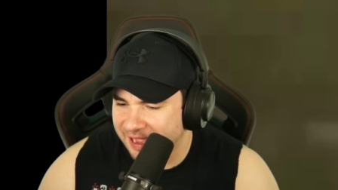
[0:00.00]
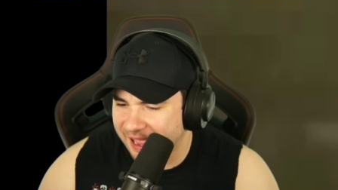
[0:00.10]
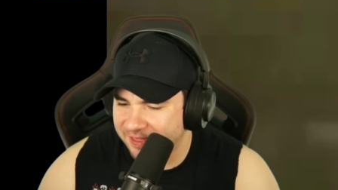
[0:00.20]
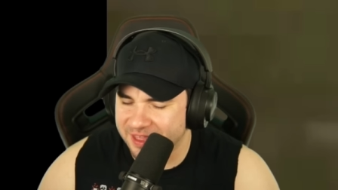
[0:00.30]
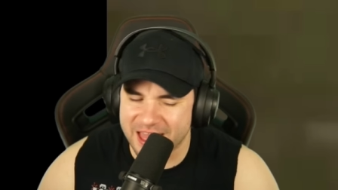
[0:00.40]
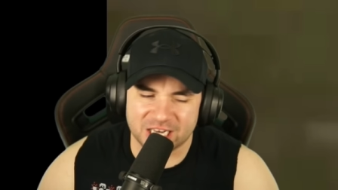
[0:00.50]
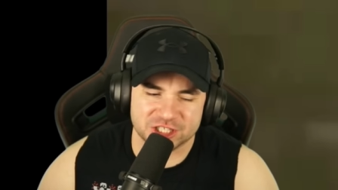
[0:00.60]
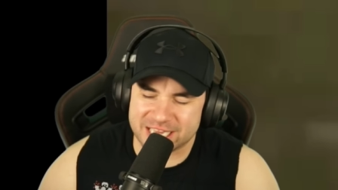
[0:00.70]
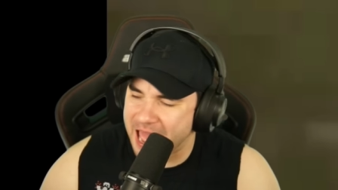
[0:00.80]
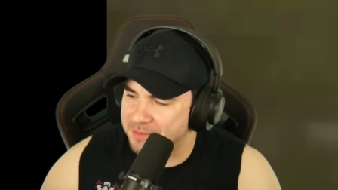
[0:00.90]
And then that
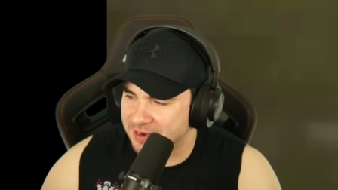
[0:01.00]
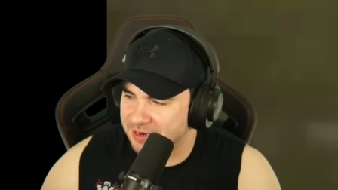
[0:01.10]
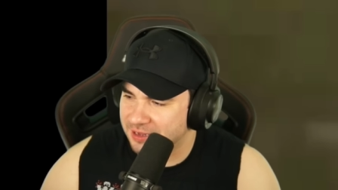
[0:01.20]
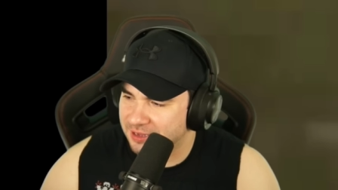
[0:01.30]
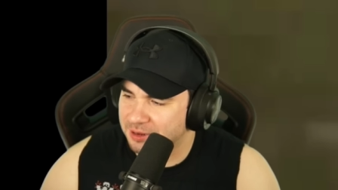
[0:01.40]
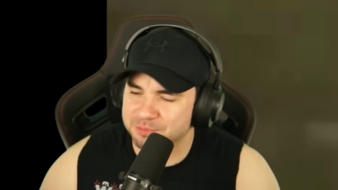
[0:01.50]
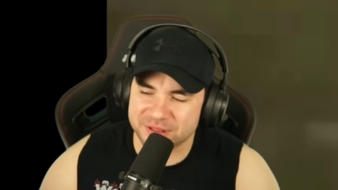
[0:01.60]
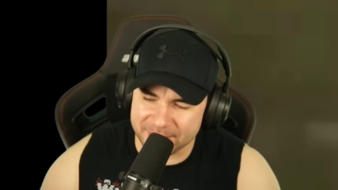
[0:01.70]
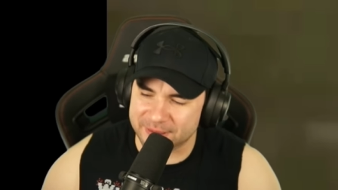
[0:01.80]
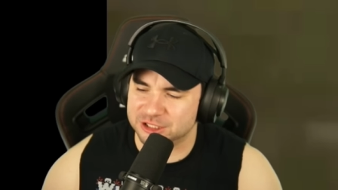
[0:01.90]
just happened.
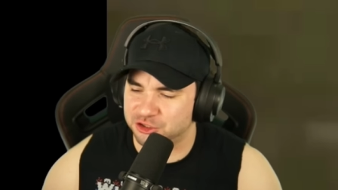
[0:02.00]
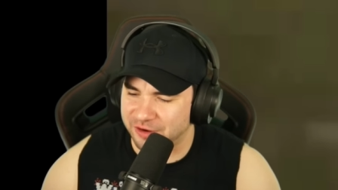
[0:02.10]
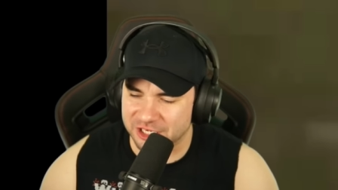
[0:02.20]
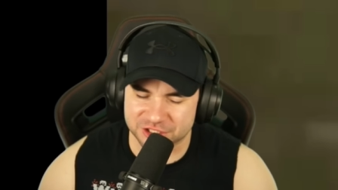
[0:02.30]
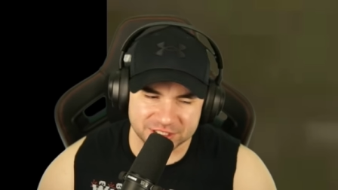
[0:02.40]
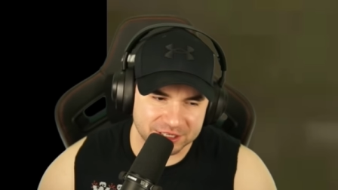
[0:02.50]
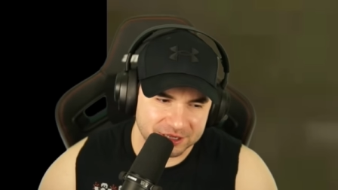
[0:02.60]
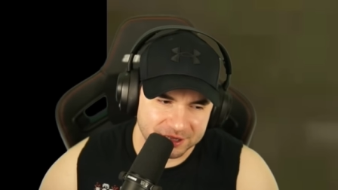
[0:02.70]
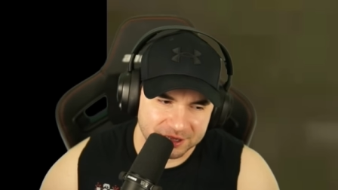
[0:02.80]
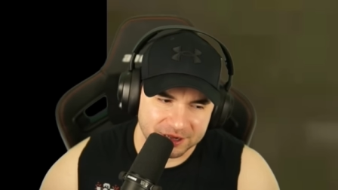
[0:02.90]
Complete misdirection.
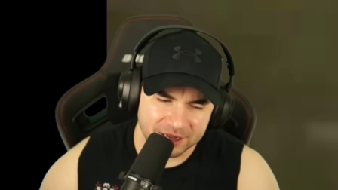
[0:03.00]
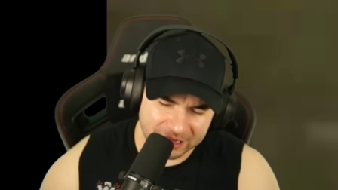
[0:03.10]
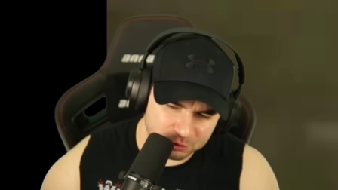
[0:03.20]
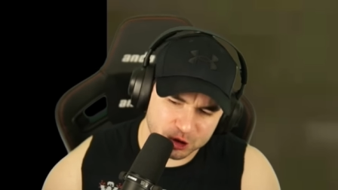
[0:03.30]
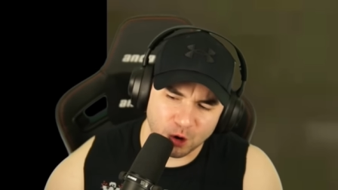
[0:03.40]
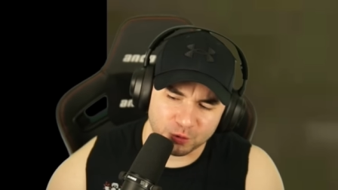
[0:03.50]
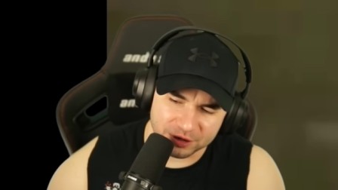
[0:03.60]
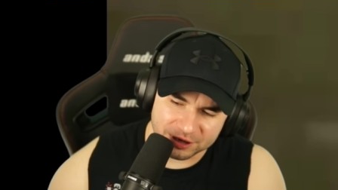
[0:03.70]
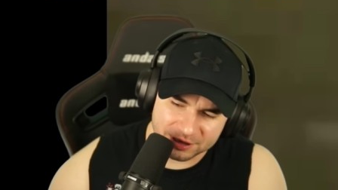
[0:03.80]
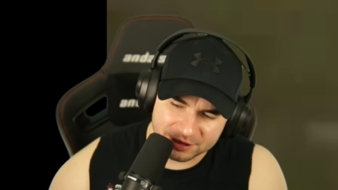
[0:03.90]
That was golden.